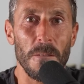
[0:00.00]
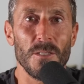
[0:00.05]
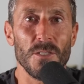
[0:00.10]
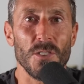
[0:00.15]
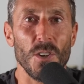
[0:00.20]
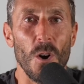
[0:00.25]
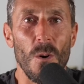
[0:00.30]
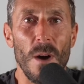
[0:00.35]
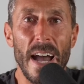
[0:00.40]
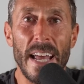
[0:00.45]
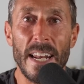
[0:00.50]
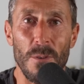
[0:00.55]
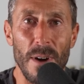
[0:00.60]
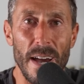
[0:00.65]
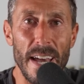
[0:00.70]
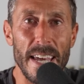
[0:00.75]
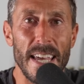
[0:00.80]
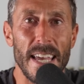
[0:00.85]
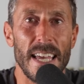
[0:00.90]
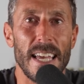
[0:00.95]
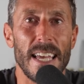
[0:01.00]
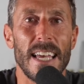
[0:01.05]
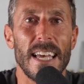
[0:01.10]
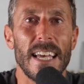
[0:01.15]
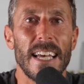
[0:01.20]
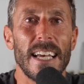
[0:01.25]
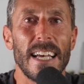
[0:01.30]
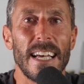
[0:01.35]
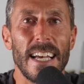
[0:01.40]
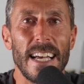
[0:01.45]
So, anyway,
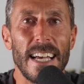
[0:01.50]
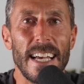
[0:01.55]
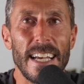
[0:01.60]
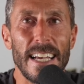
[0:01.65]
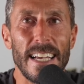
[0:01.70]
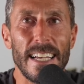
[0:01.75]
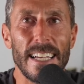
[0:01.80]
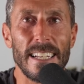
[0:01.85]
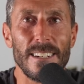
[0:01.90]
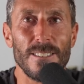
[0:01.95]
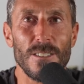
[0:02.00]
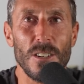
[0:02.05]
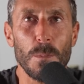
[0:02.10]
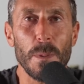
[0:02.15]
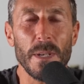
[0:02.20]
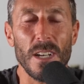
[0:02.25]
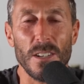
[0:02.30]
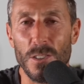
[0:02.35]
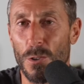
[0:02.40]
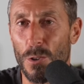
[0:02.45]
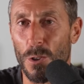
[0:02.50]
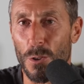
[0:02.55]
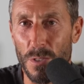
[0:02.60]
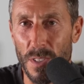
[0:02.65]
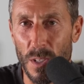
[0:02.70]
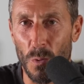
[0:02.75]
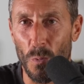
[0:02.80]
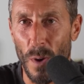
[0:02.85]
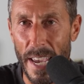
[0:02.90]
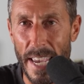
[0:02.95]
just because you're
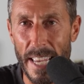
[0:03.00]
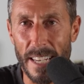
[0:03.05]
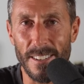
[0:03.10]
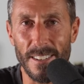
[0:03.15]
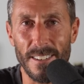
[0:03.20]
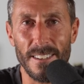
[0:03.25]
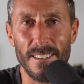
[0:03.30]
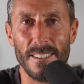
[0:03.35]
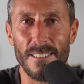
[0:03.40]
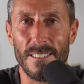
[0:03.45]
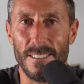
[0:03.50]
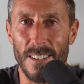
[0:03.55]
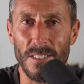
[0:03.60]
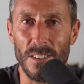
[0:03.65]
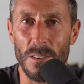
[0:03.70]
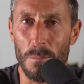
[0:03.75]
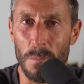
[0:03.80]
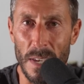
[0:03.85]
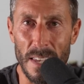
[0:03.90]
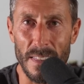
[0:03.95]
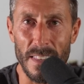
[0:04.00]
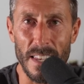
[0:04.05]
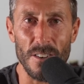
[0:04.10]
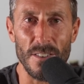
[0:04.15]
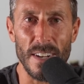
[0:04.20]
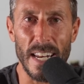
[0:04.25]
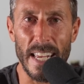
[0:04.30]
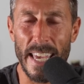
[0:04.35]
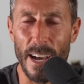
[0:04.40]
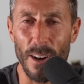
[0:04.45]
losing weight doesn't mean that
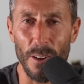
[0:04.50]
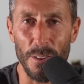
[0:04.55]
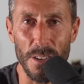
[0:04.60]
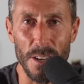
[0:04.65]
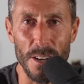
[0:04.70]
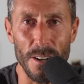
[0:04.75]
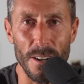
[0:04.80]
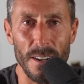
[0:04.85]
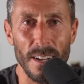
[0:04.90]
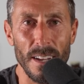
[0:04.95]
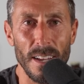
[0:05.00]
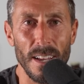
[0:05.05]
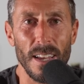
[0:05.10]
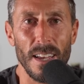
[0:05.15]
you're getting healthier.